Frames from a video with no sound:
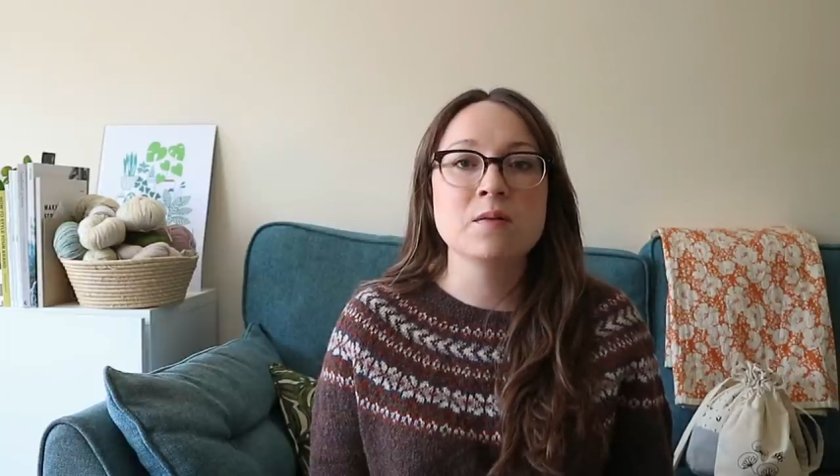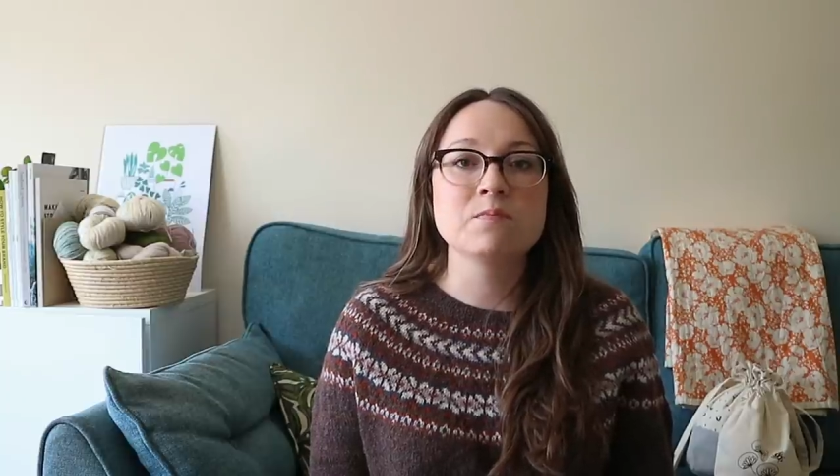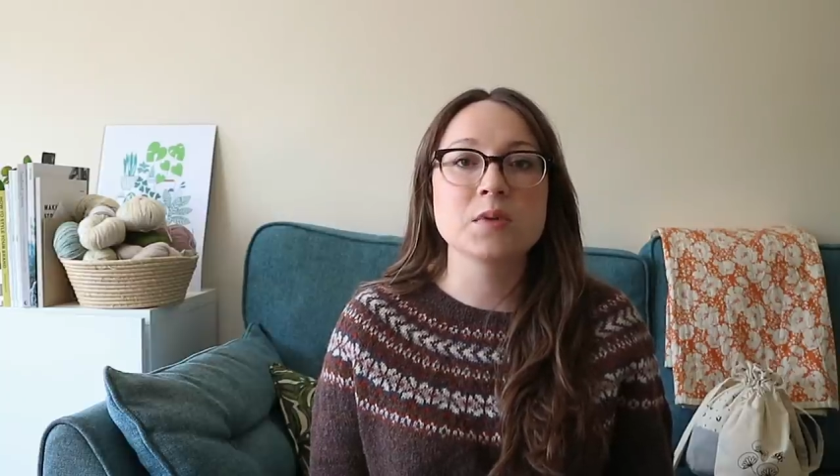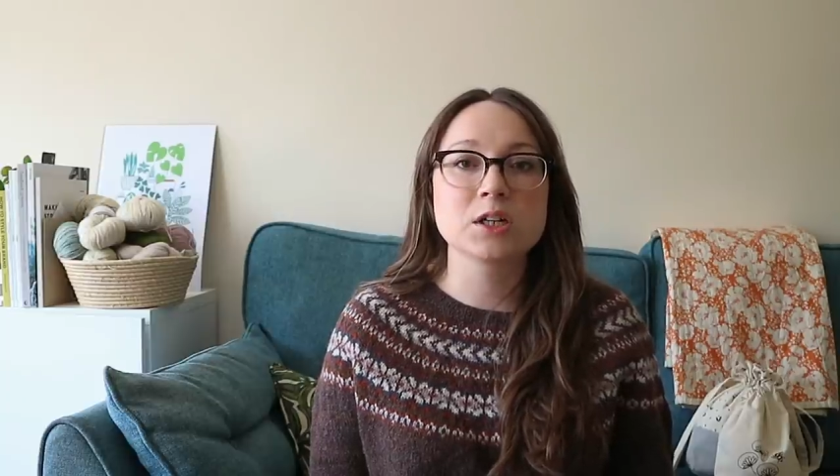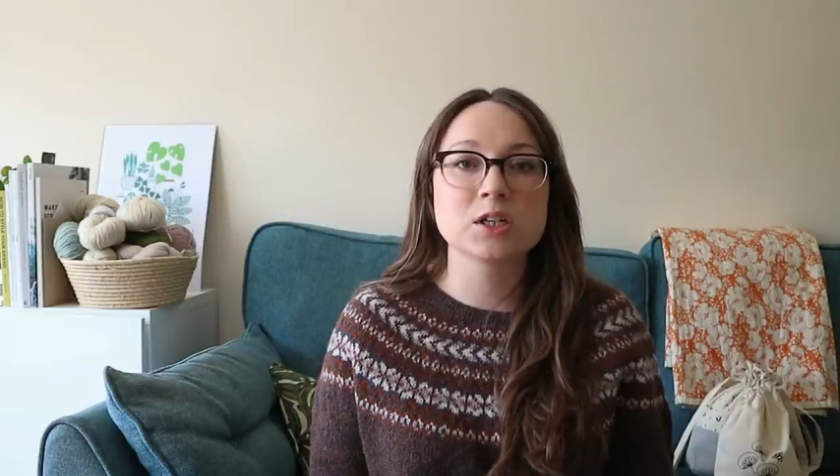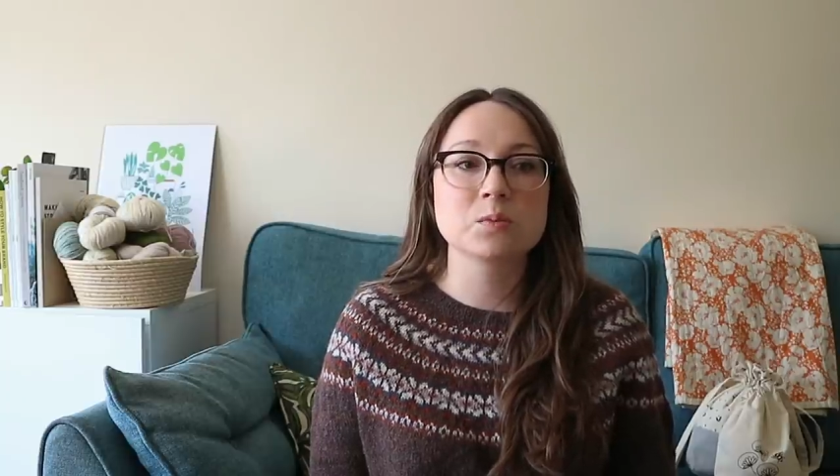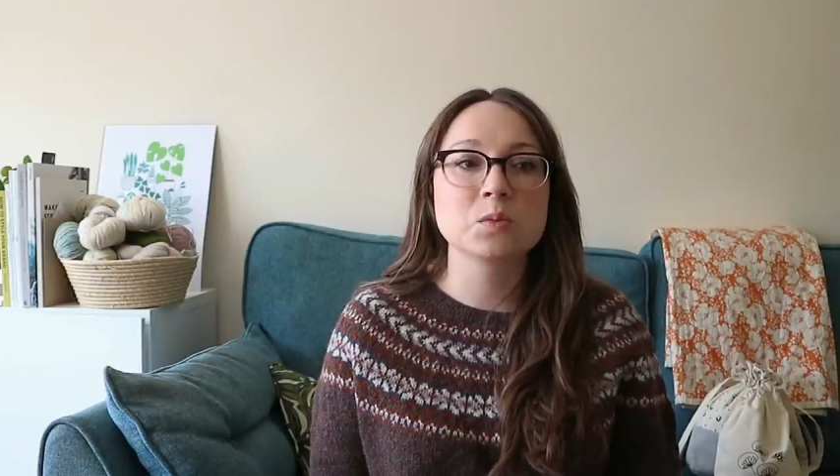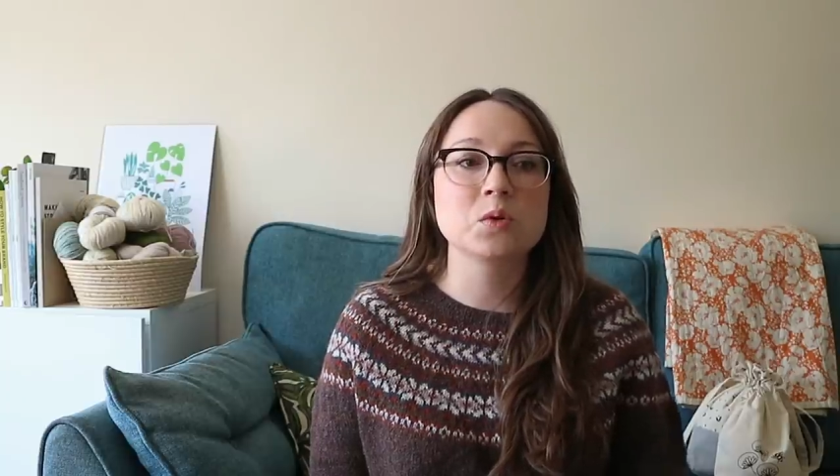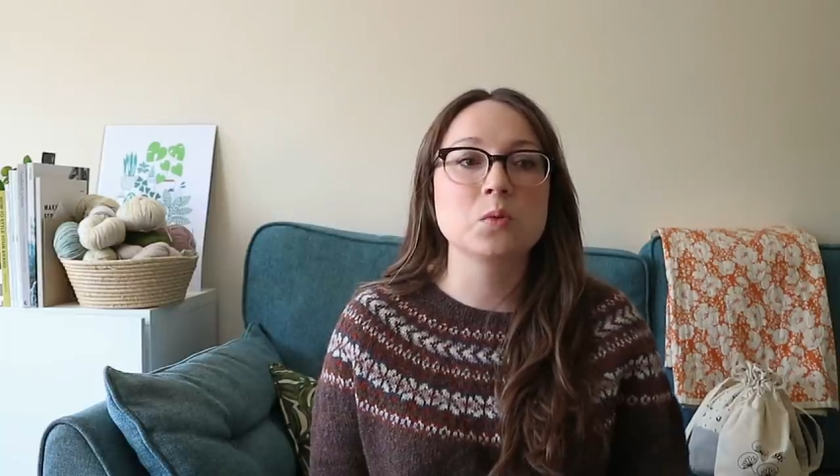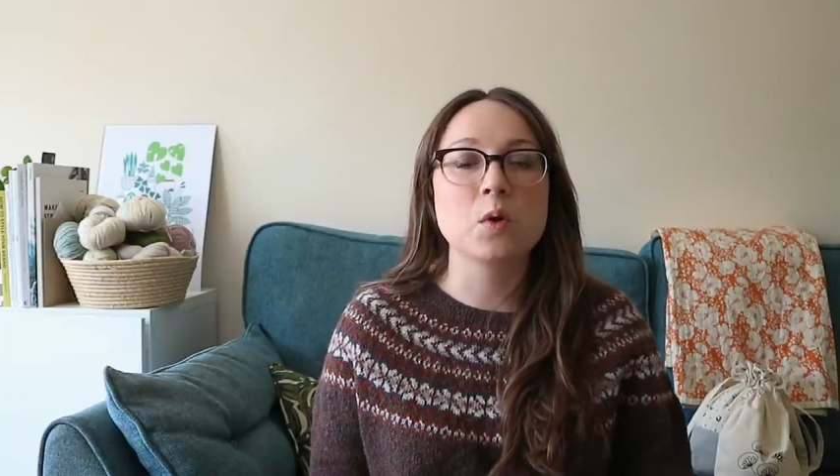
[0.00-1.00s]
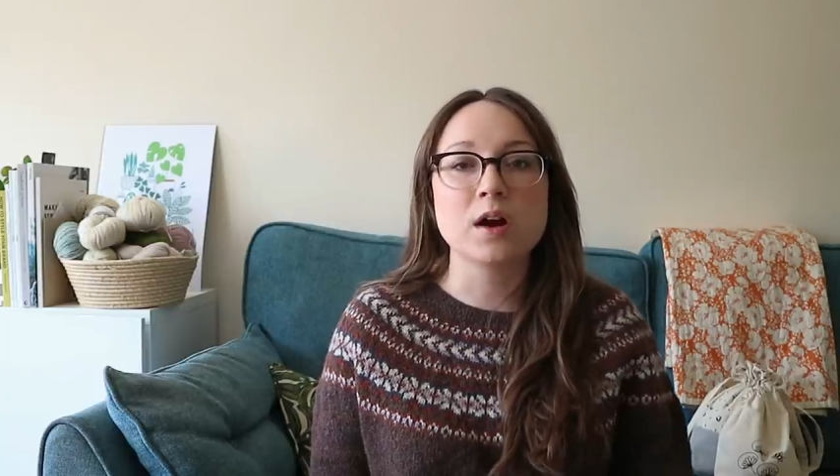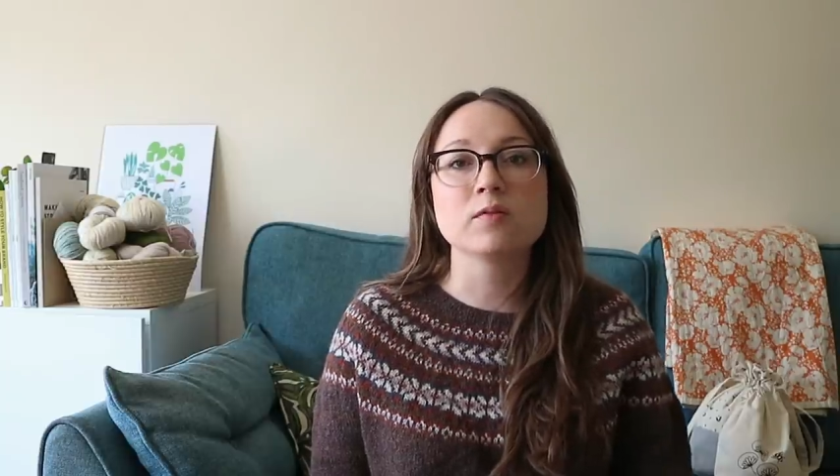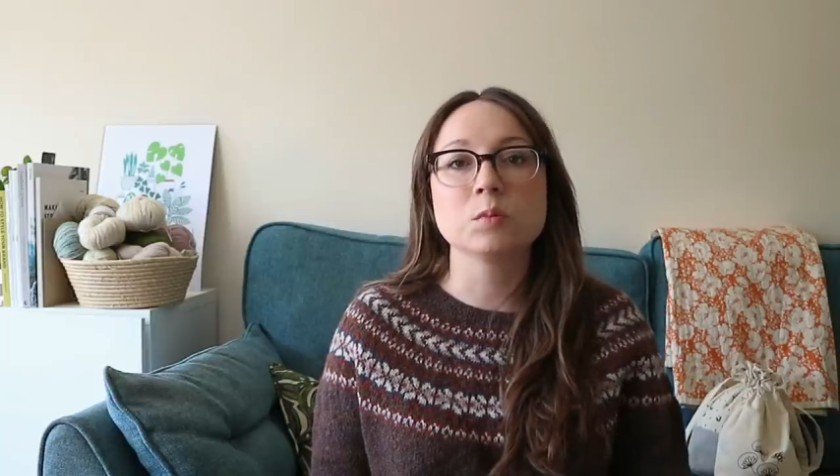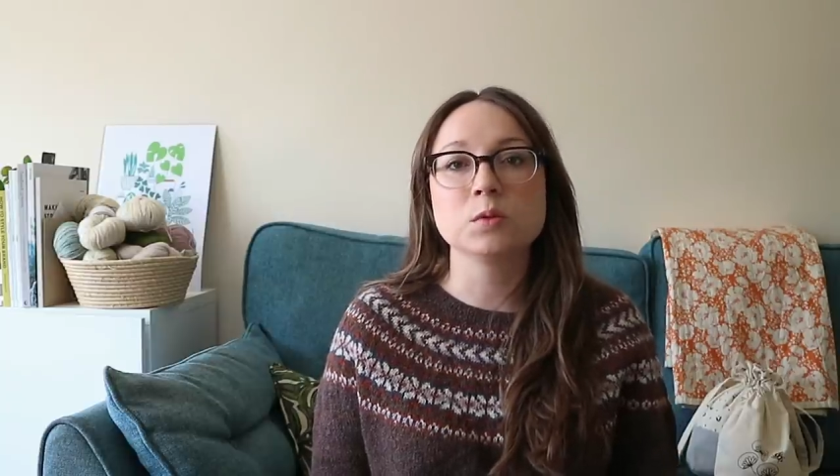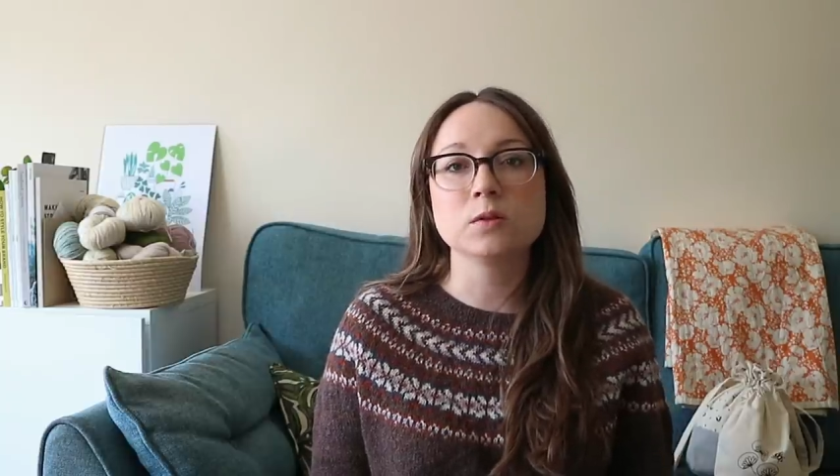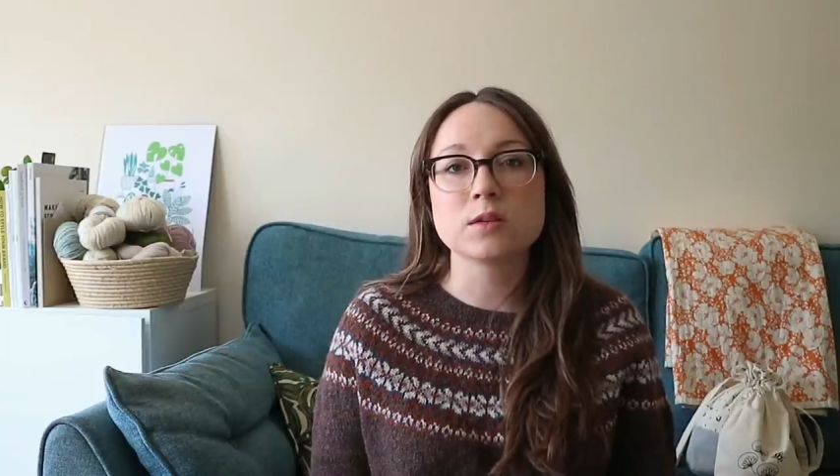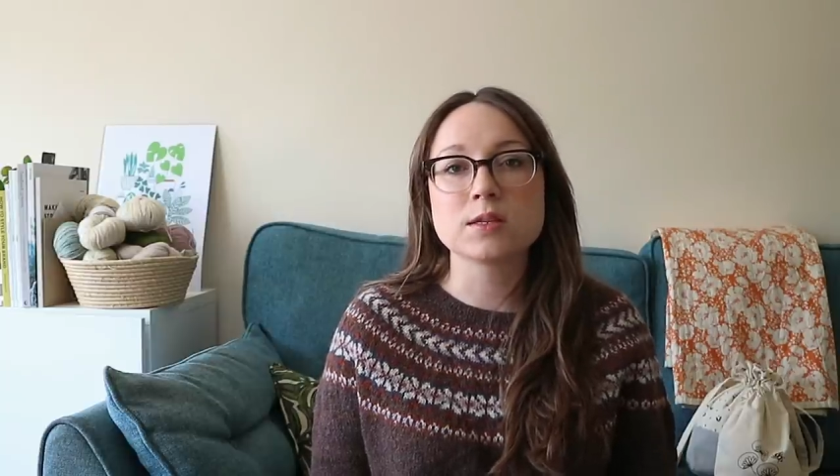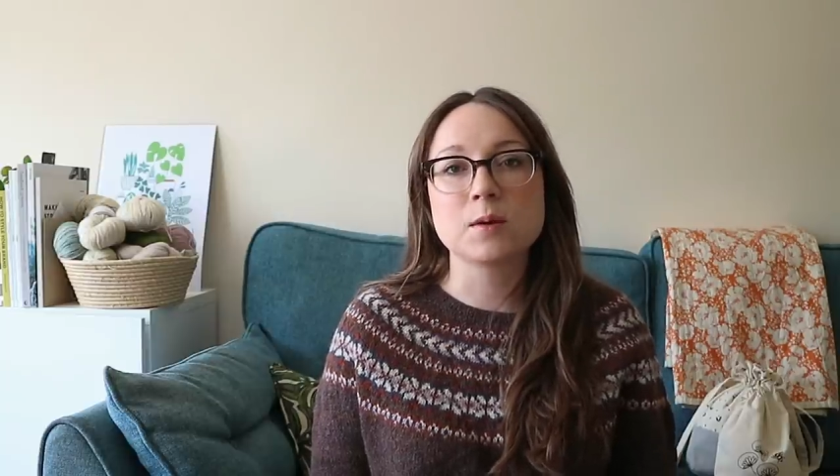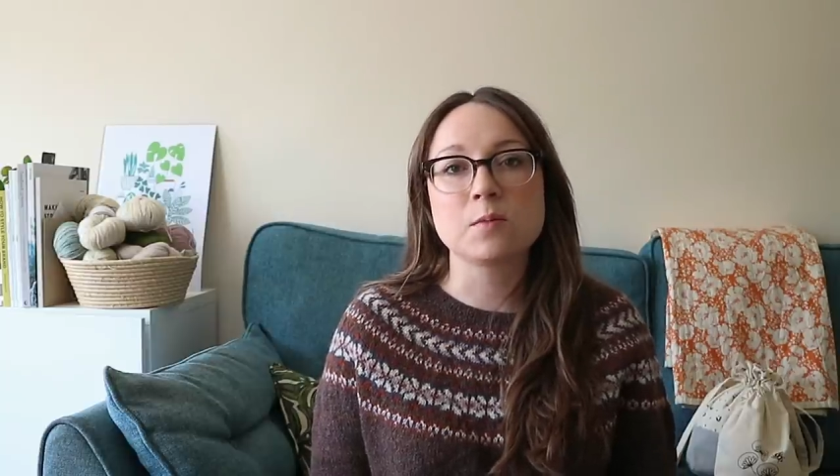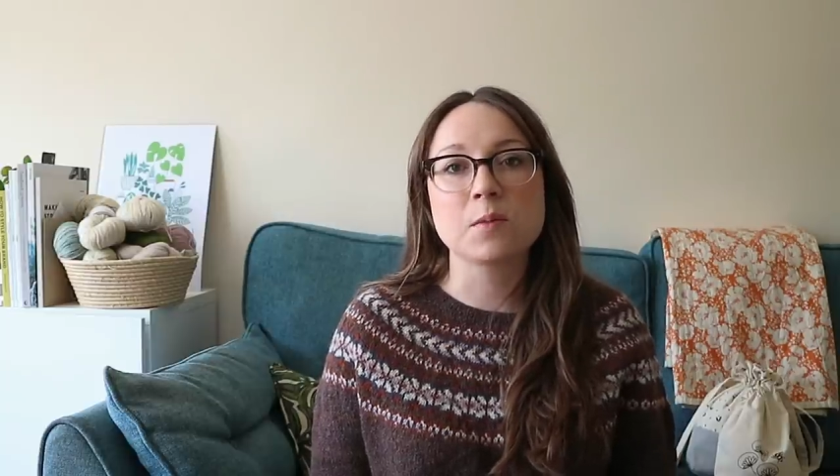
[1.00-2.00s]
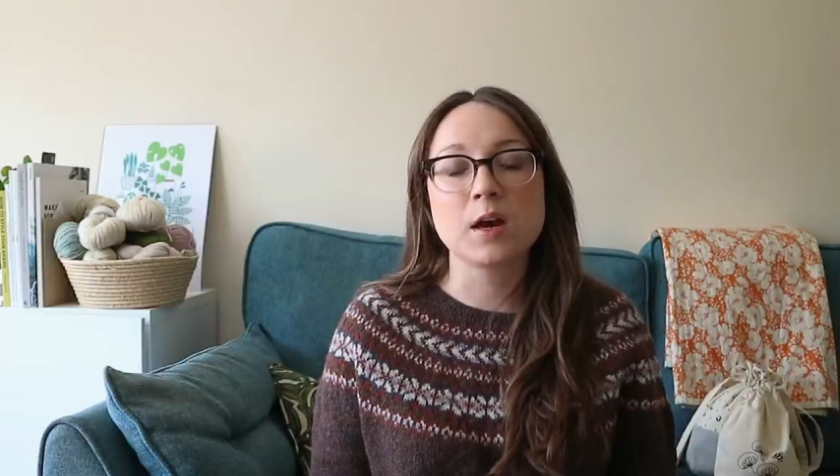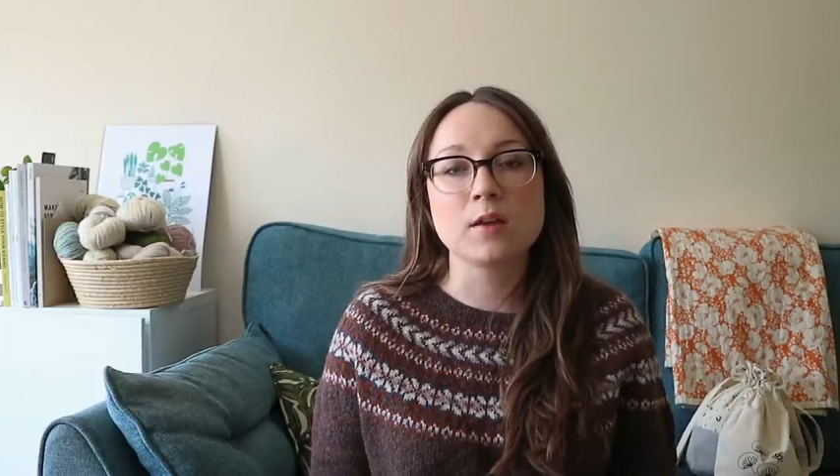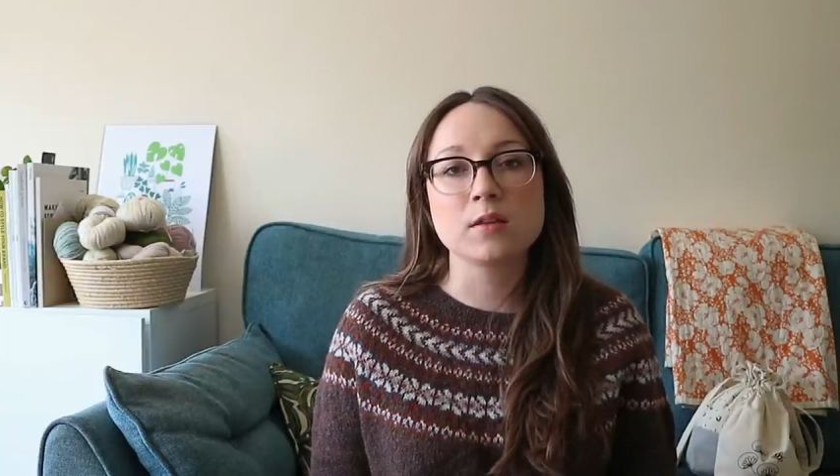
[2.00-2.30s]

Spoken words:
much more wearable than some of my